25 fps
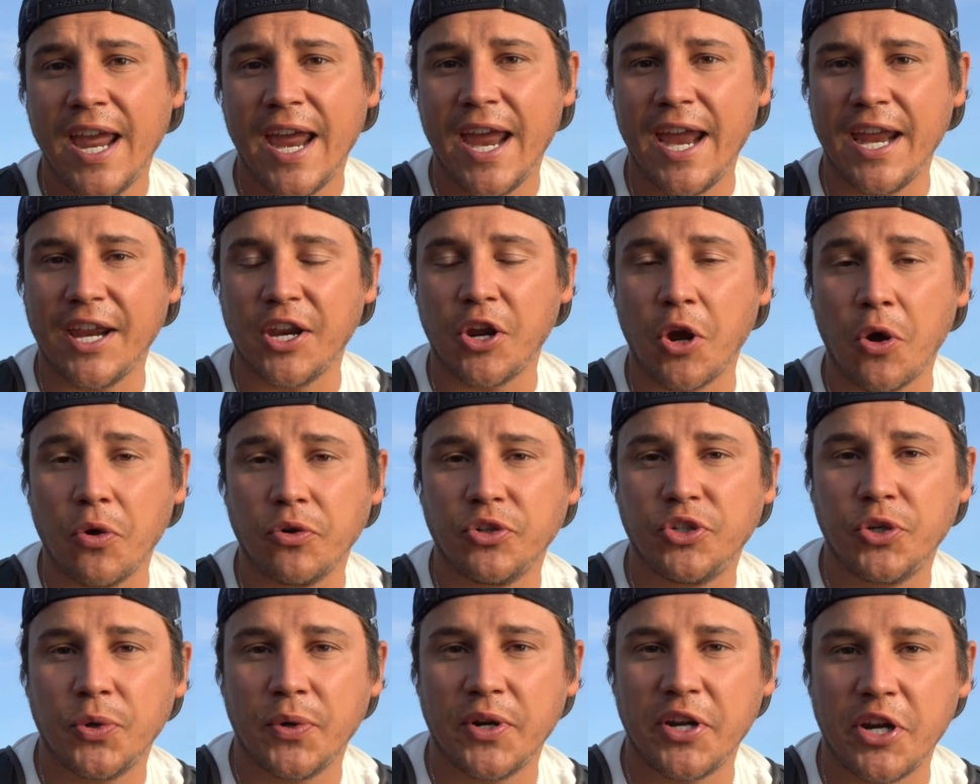and go
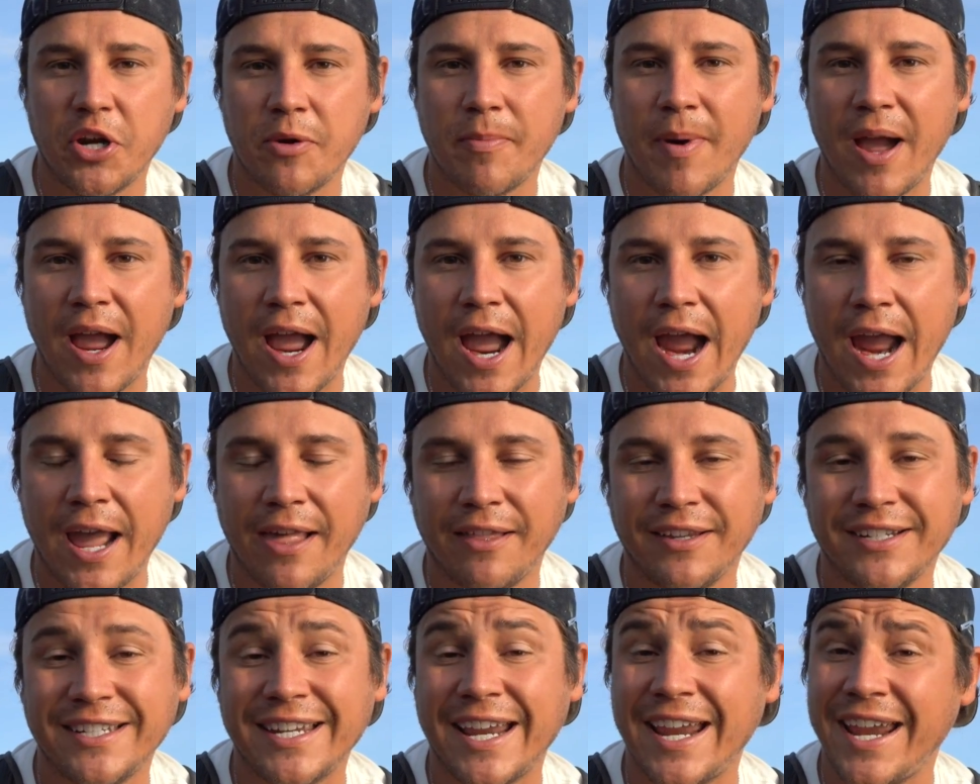to a nearby
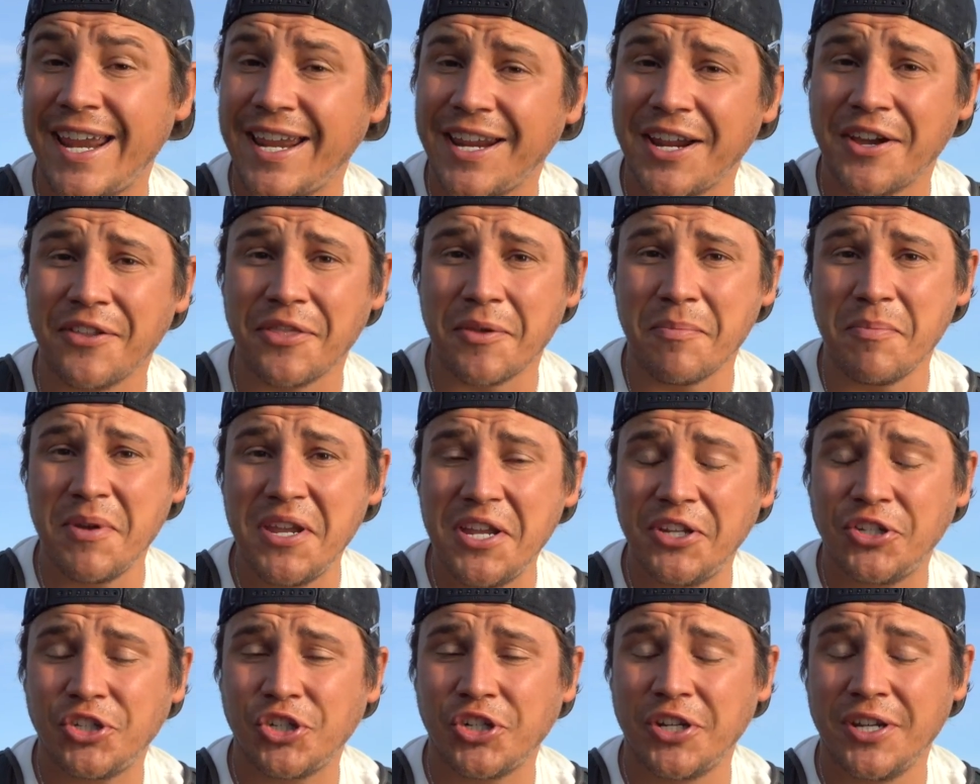island to hang on the
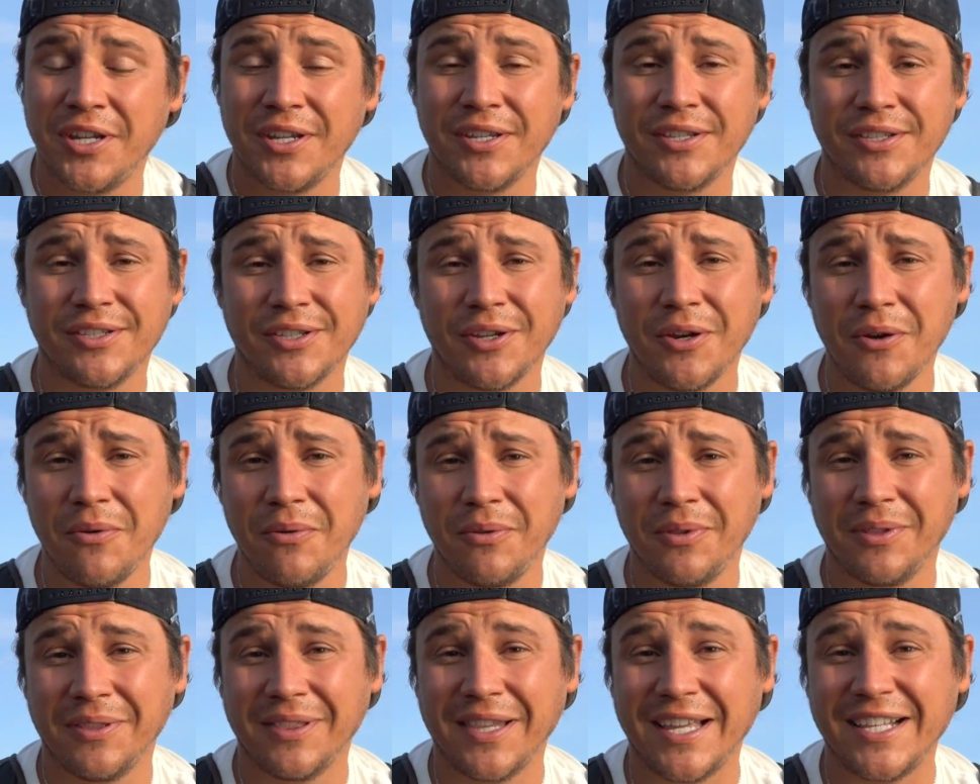beach. So
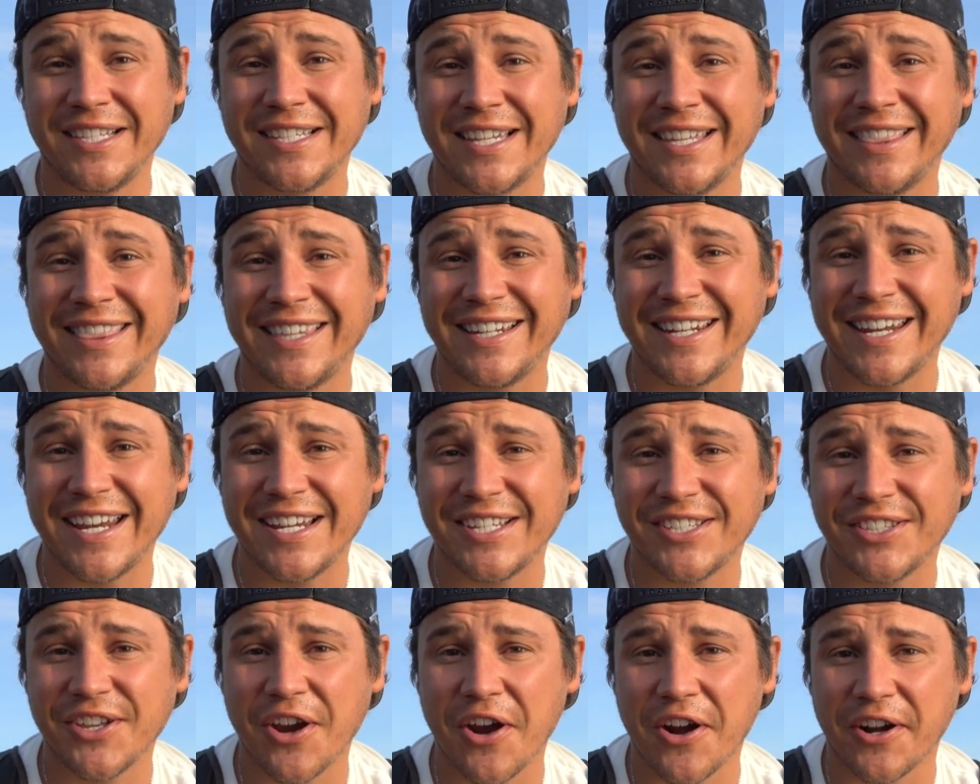let's get the day
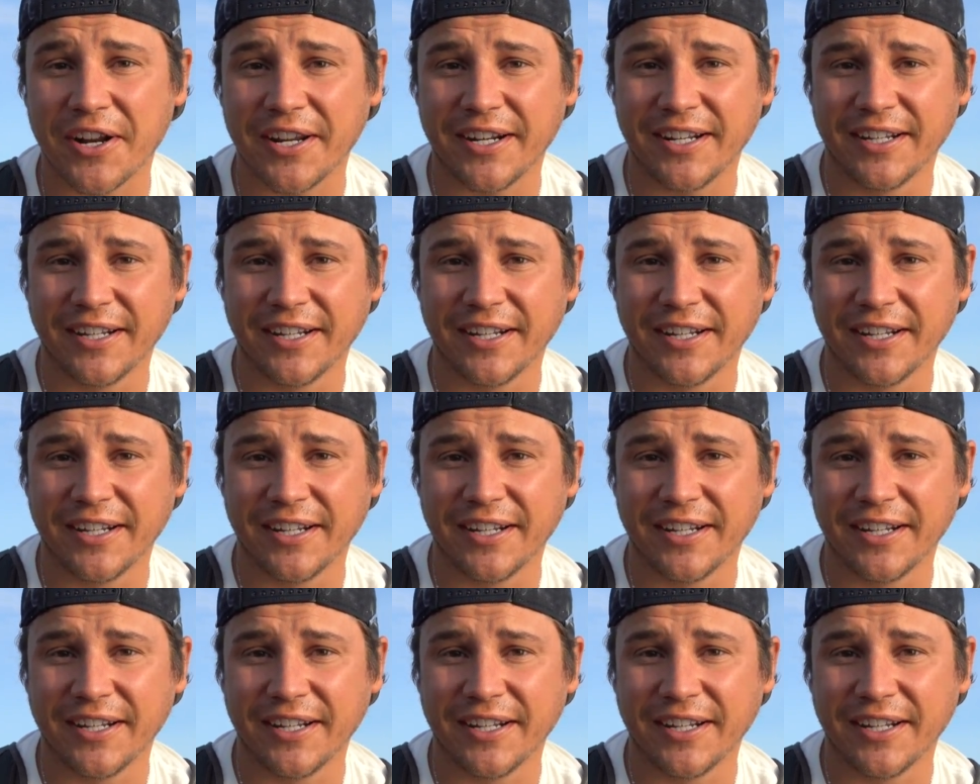started.